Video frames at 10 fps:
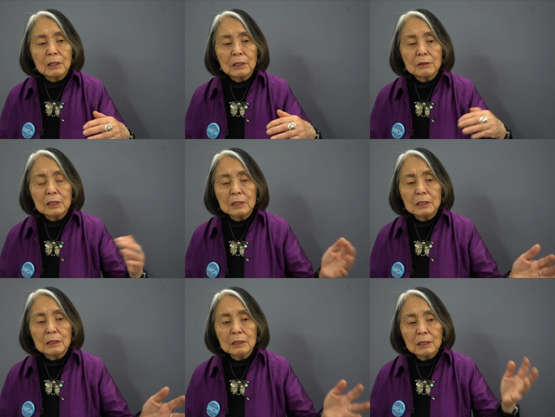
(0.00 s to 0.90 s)

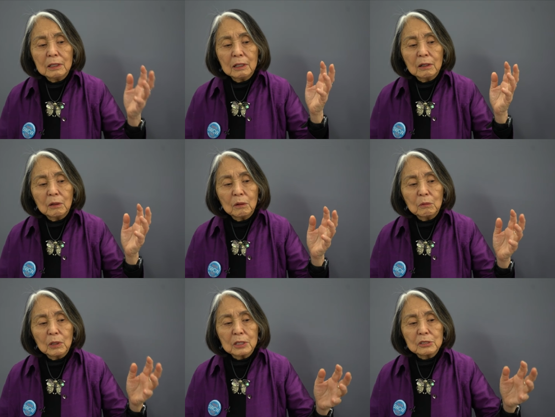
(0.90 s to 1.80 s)
Athena
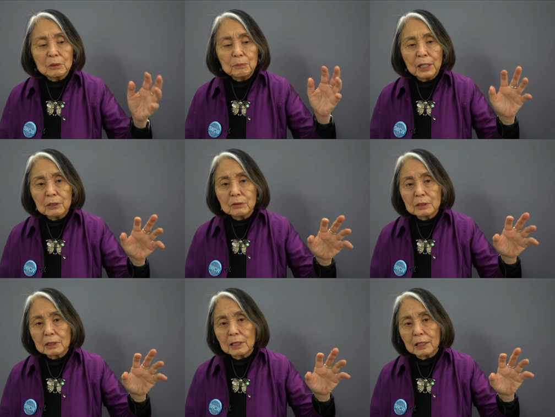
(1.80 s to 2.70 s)
was the
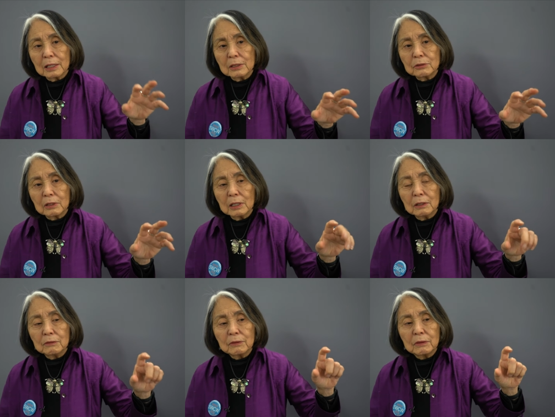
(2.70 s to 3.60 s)
patron goddess
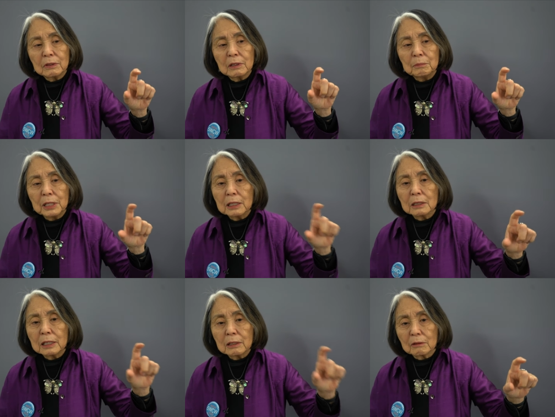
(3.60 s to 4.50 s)
of the
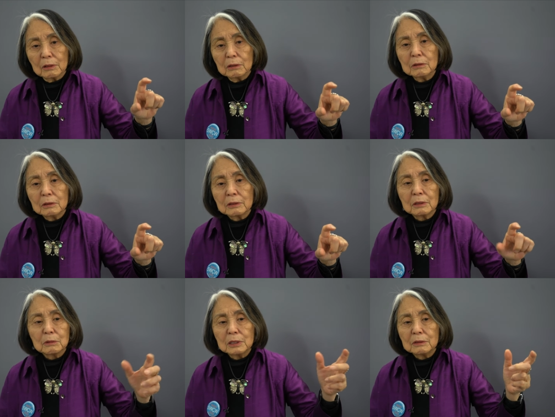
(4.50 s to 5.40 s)
male hero.
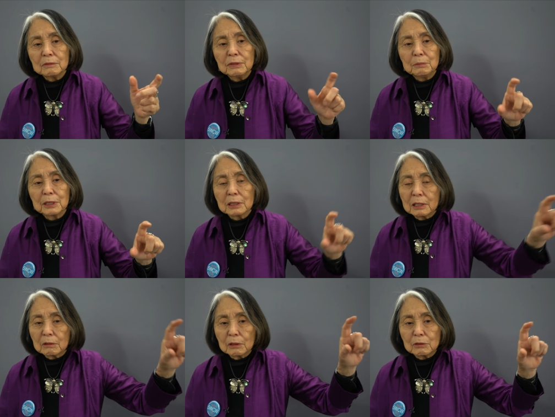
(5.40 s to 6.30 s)
There weren't female
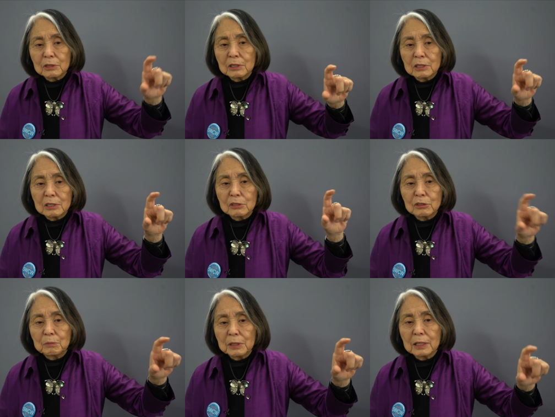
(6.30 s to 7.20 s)
heroes that she
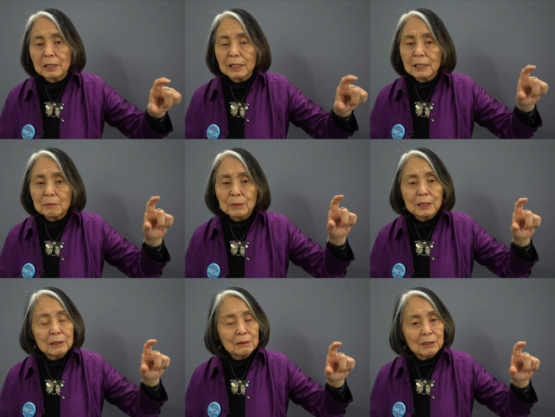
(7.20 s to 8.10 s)
stood behind,
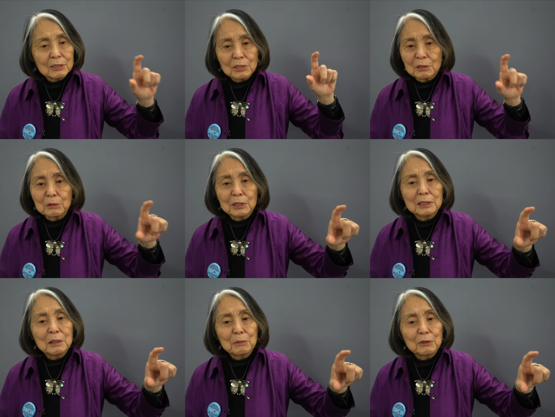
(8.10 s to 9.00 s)
but there sure were
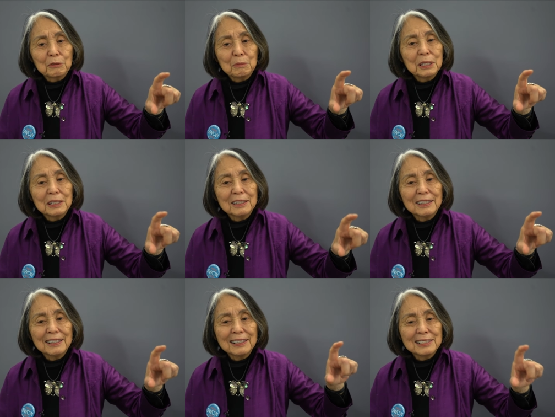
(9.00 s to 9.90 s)
a number of
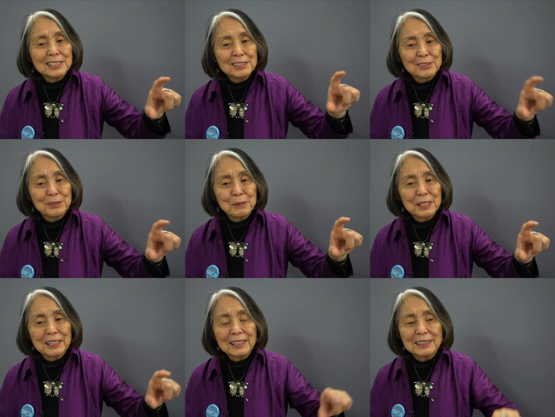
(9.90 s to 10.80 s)
men that she stood
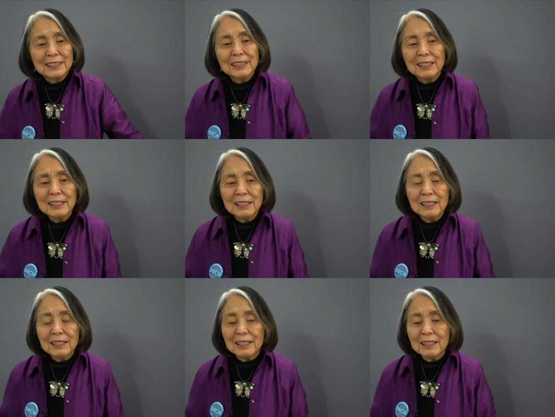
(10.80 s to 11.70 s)
behind.
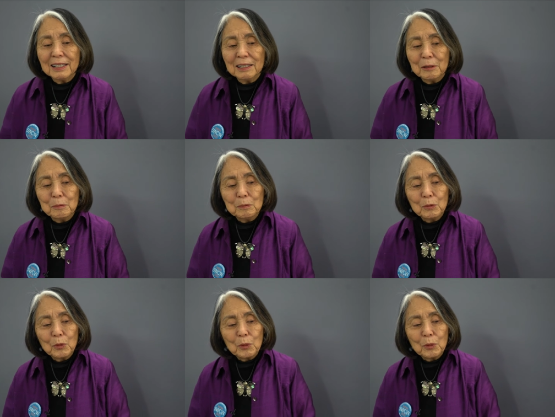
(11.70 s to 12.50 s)
Um,